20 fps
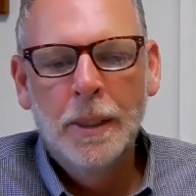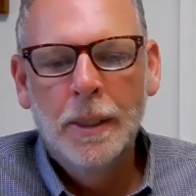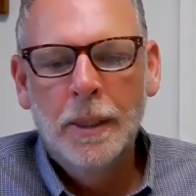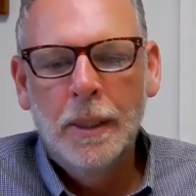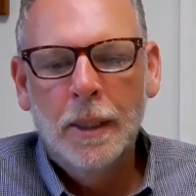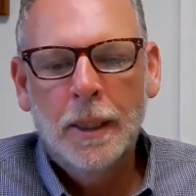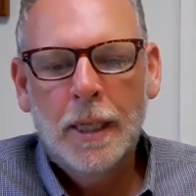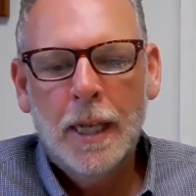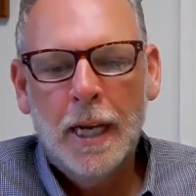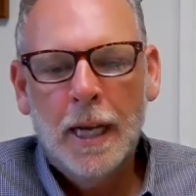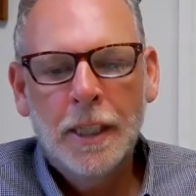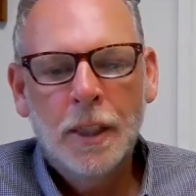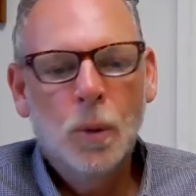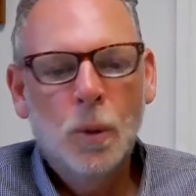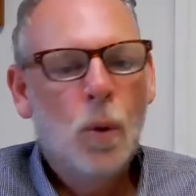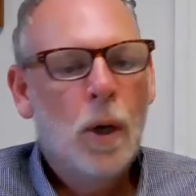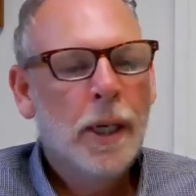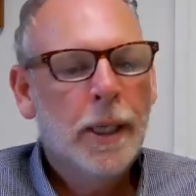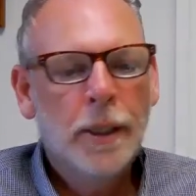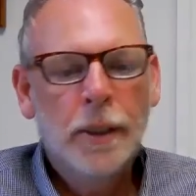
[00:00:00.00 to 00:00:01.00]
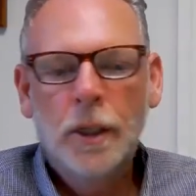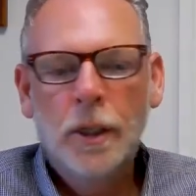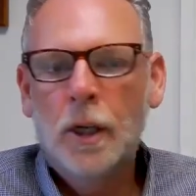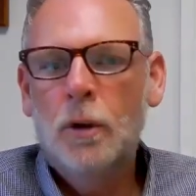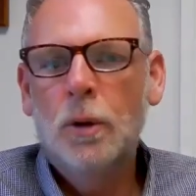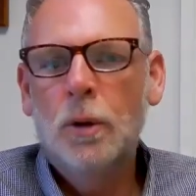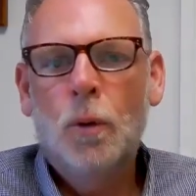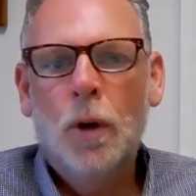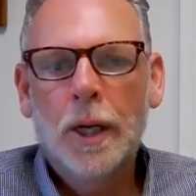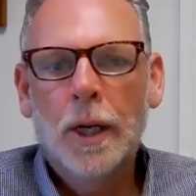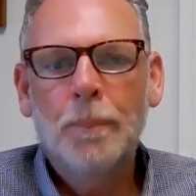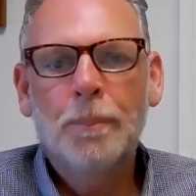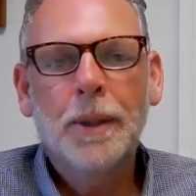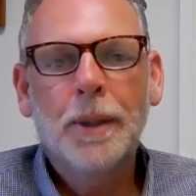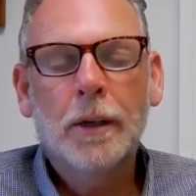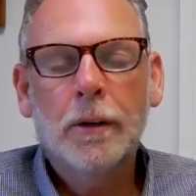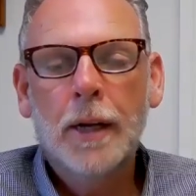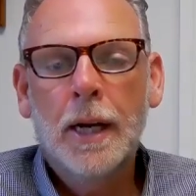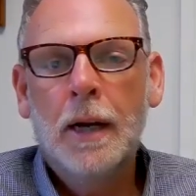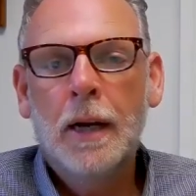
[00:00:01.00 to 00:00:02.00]
A guy you want to know and want to
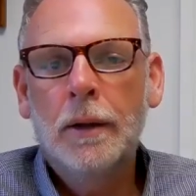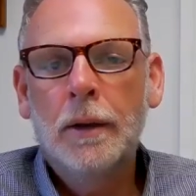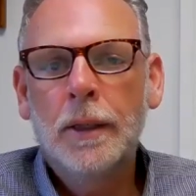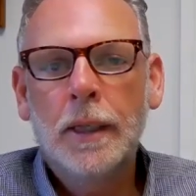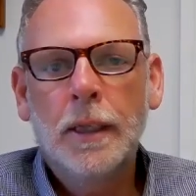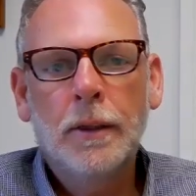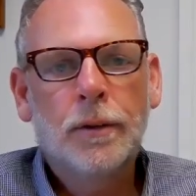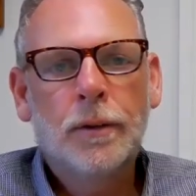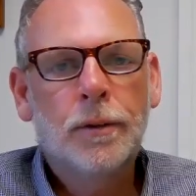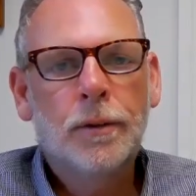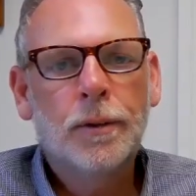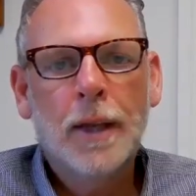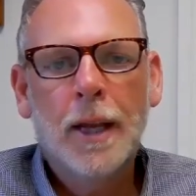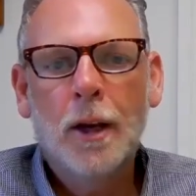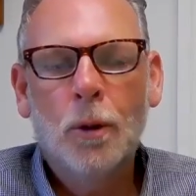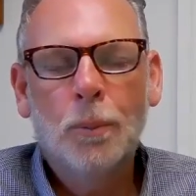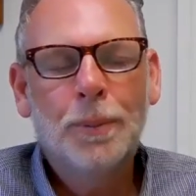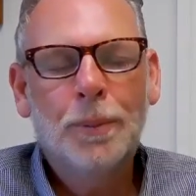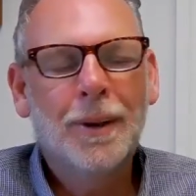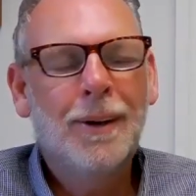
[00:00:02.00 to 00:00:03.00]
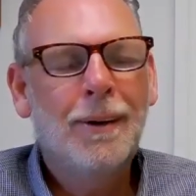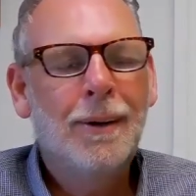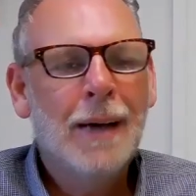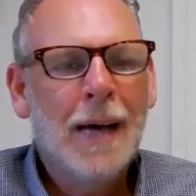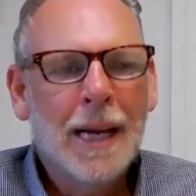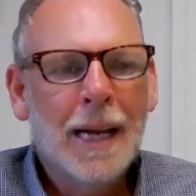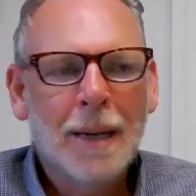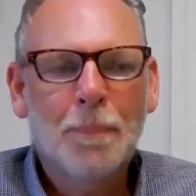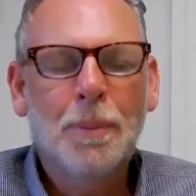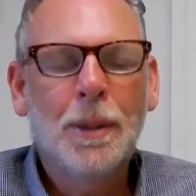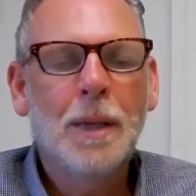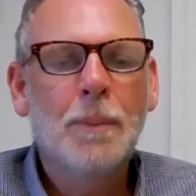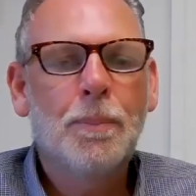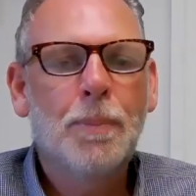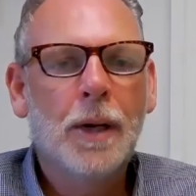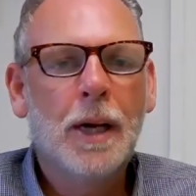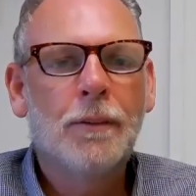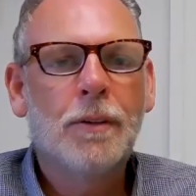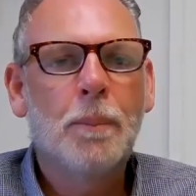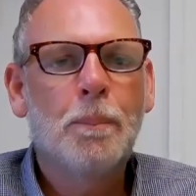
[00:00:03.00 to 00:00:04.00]
be around. He's helped a lot of
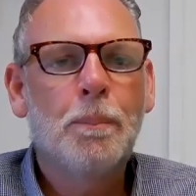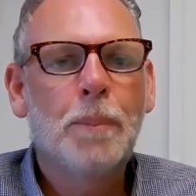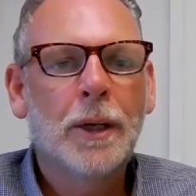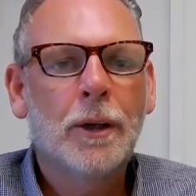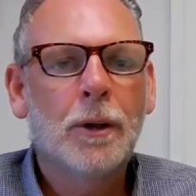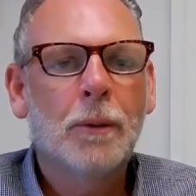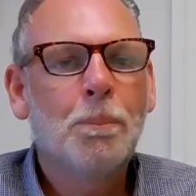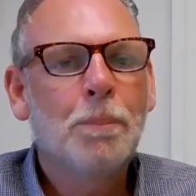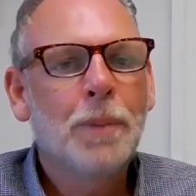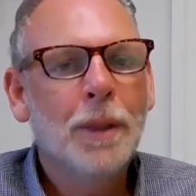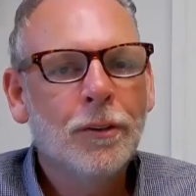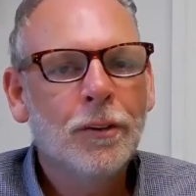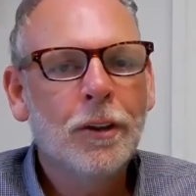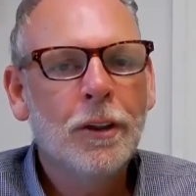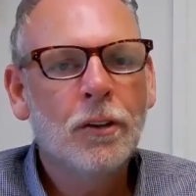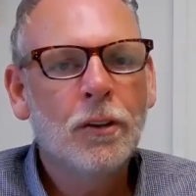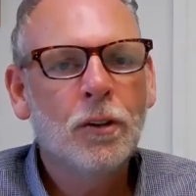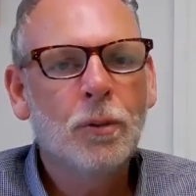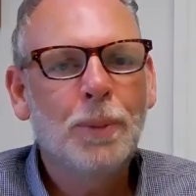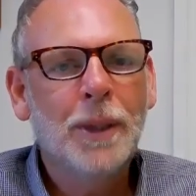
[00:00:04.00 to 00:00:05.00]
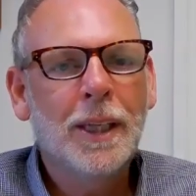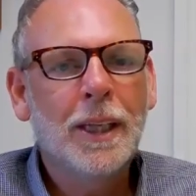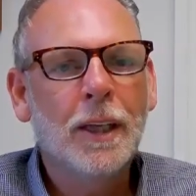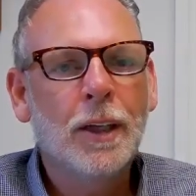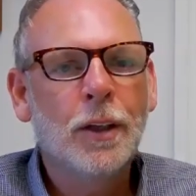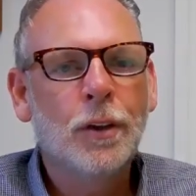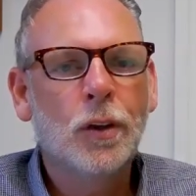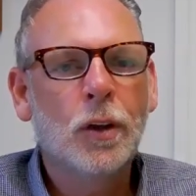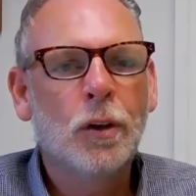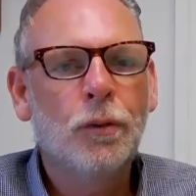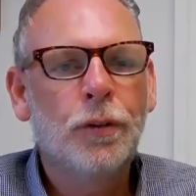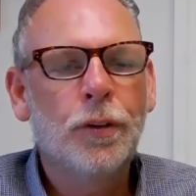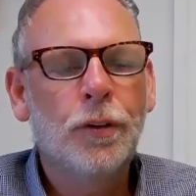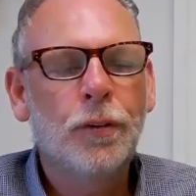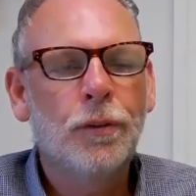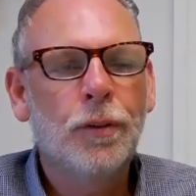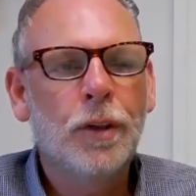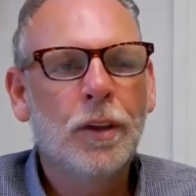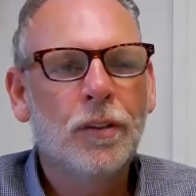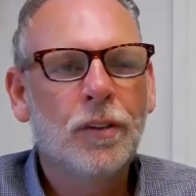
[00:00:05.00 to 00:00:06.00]
people have a better business because of
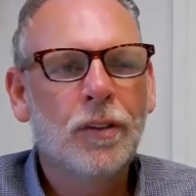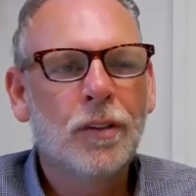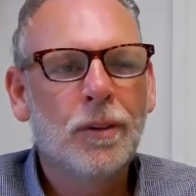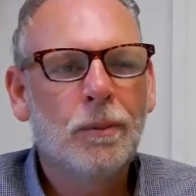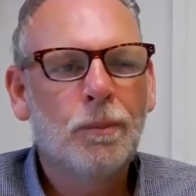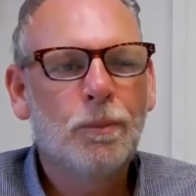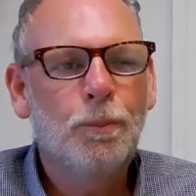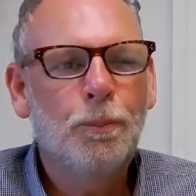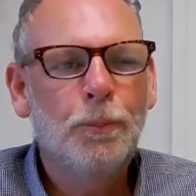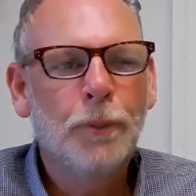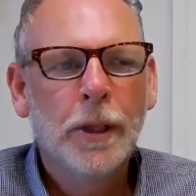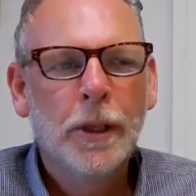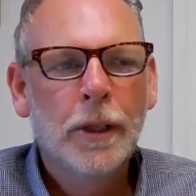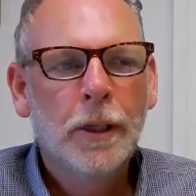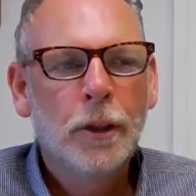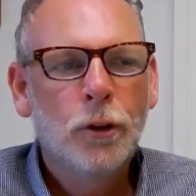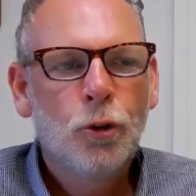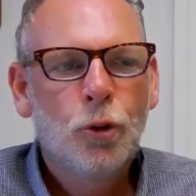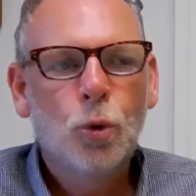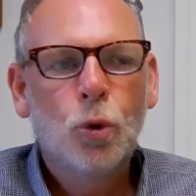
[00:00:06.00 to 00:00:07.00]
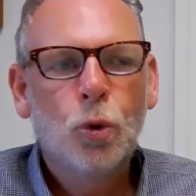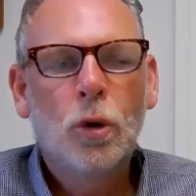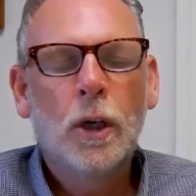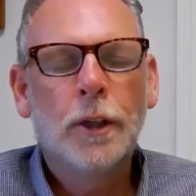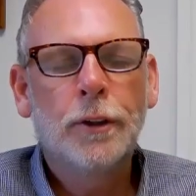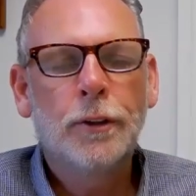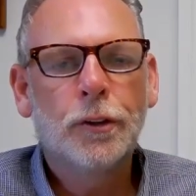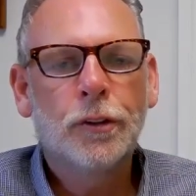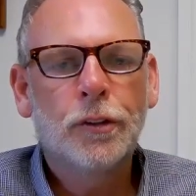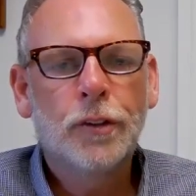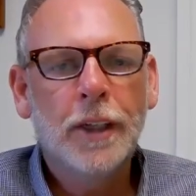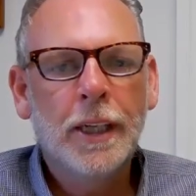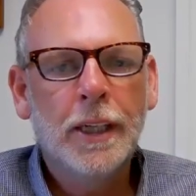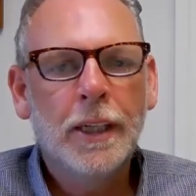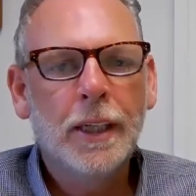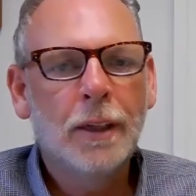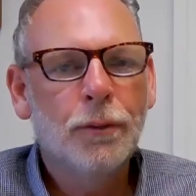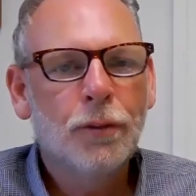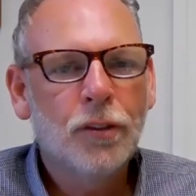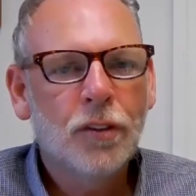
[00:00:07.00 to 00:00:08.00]
his dual
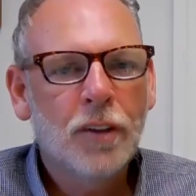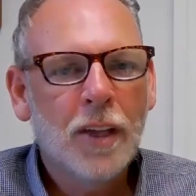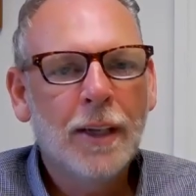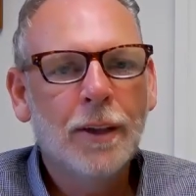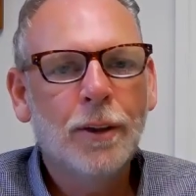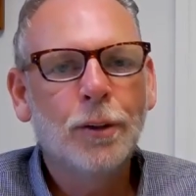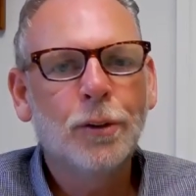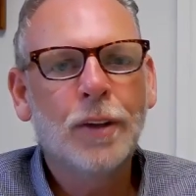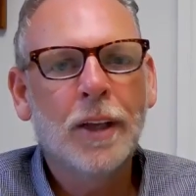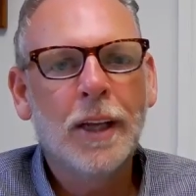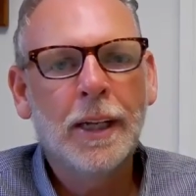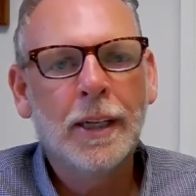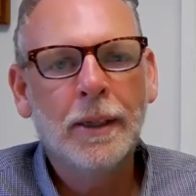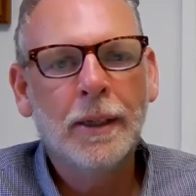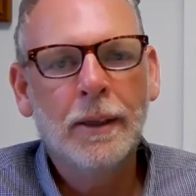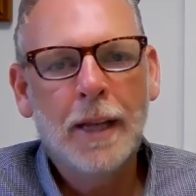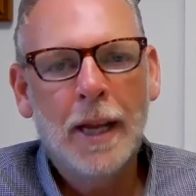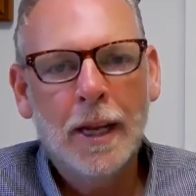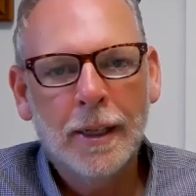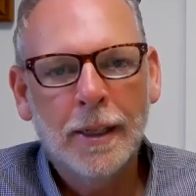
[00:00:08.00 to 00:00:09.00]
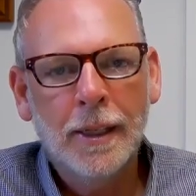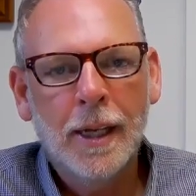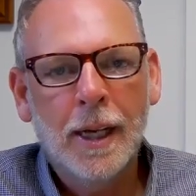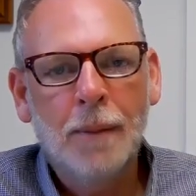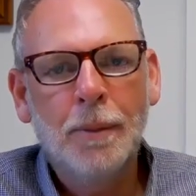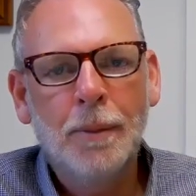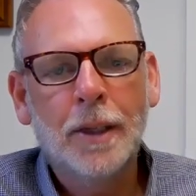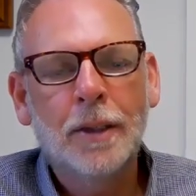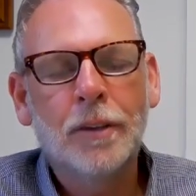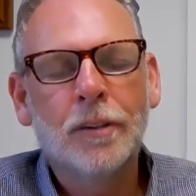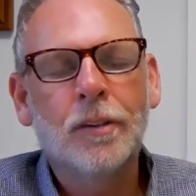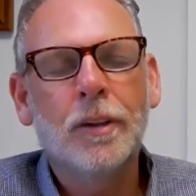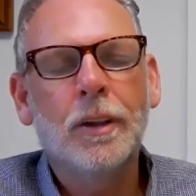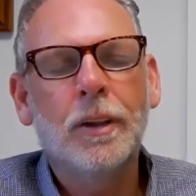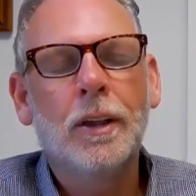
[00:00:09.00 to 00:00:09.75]
understanding of sales and economics.